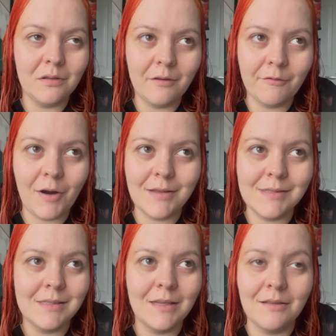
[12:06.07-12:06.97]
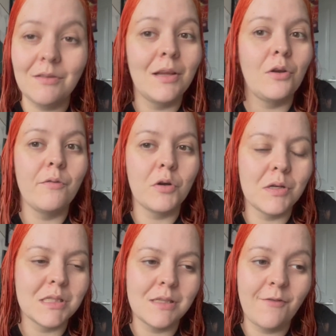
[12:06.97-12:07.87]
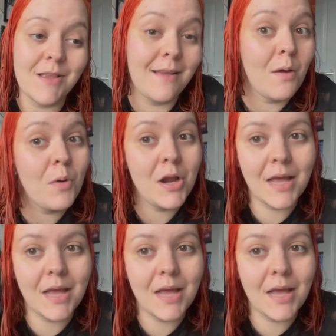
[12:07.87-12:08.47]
of friends and like other Christians and things like that weren't